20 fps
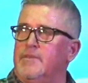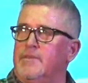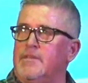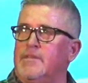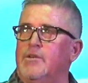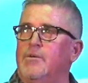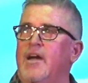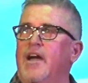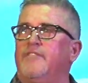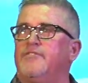
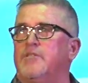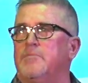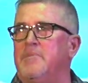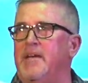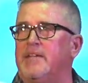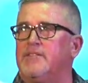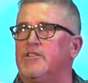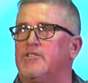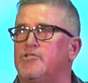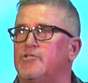you have to
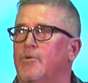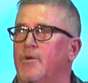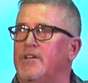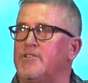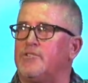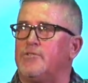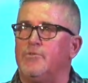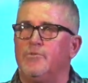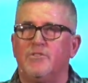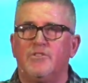make the choice
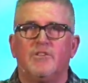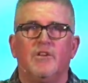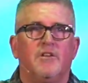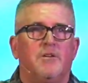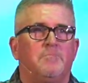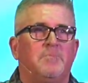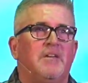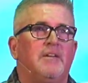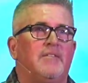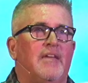who's going to
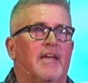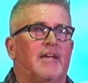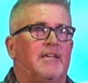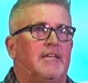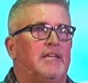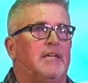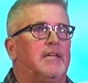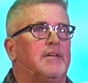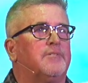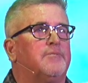be that king.